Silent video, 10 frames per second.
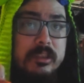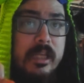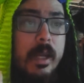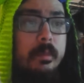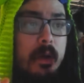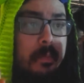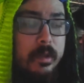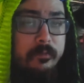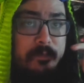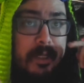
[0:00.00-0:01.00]
Capcom
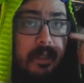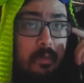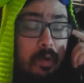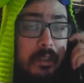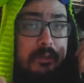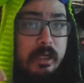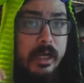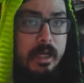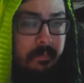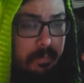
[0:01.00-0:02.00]
Infinite, where they try to
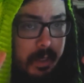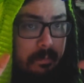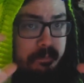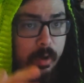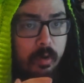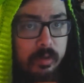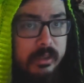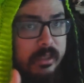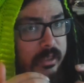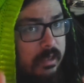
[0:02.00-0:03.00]
combine both
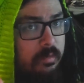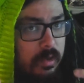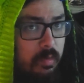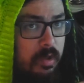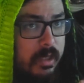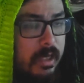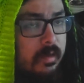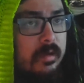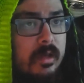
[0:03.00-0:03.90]
and didn't really work out.